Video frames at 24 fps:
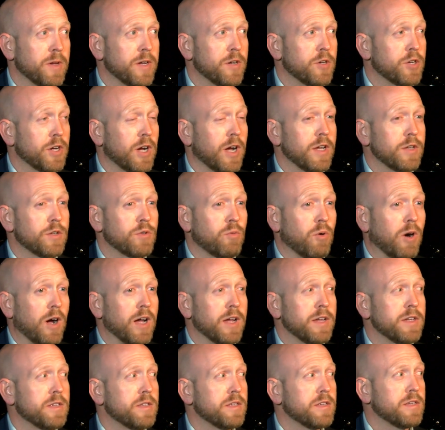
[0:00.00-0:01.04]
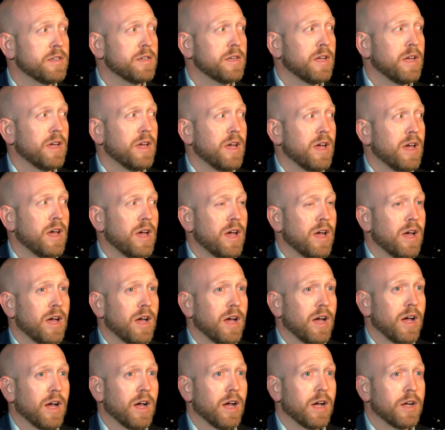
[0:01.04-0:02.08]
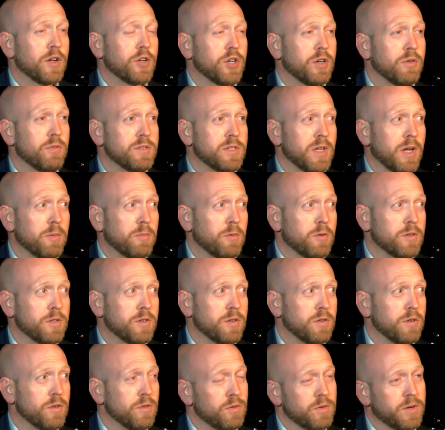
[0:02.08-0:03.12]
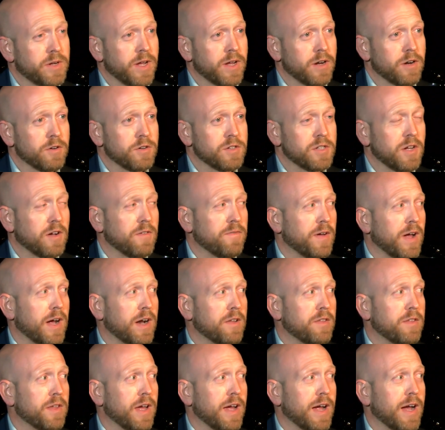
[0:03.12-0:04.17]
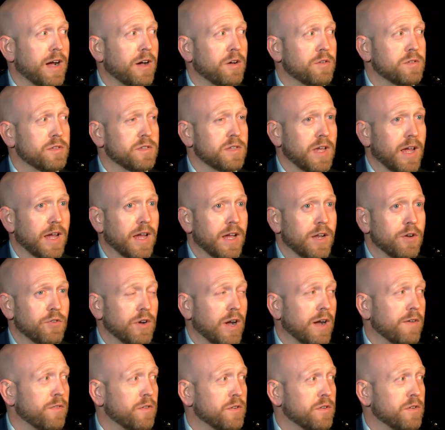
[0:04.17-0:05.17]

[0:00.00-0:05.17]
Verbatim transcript: been shot twice, uh, she was able to get herself out of the house and drive